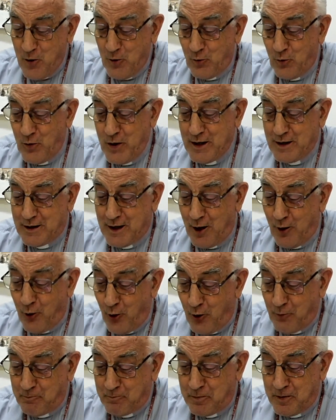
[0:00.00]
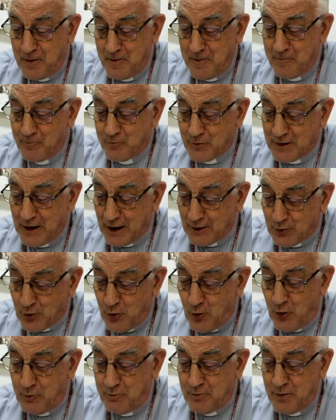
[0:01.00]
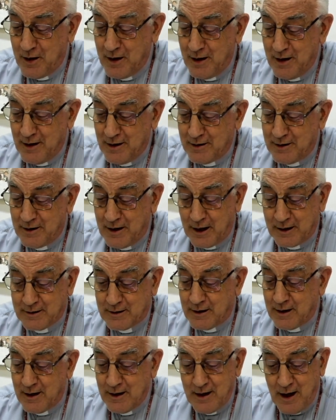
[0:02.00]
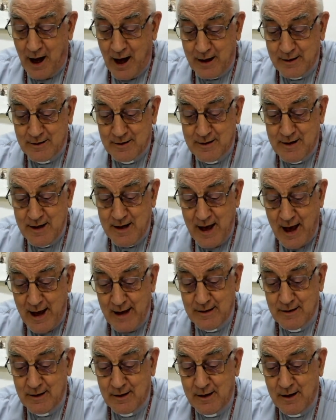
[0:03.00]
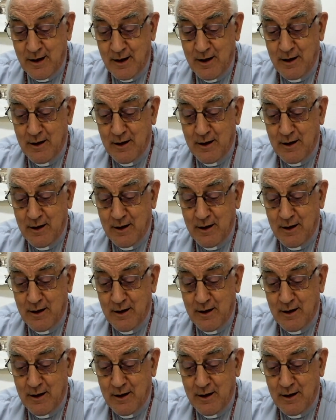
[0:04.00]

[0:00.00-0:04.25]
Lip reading: with the hope that at the end